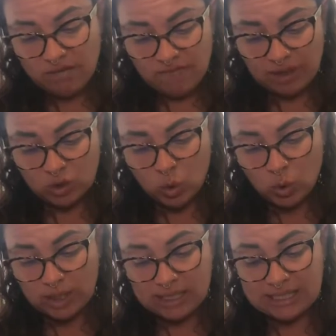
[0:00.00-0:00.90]

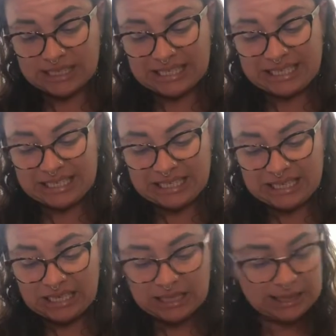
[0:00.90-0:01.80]
Victorious
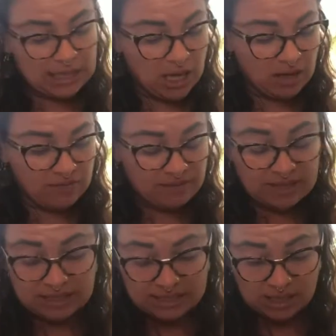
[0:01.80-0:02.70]
in love,
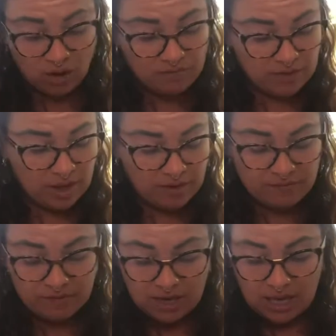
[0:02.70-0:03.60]
in
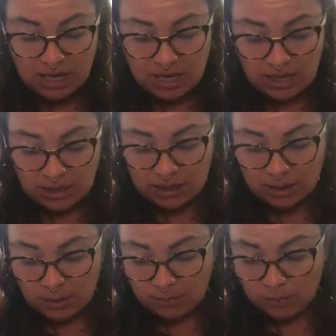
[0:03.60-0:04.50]
self-love,
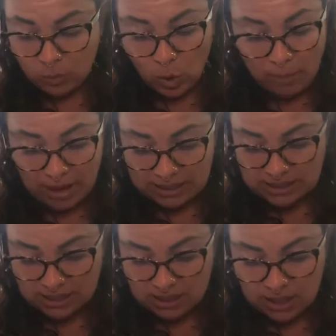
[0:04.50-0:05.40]
in
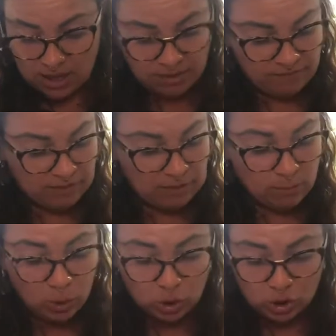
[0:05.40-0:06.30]
romantic love,
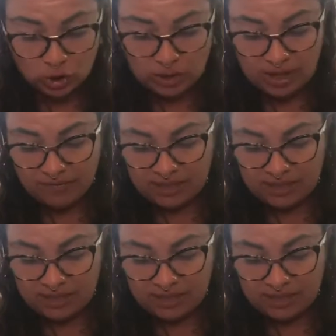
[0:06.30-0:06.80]
emotional love.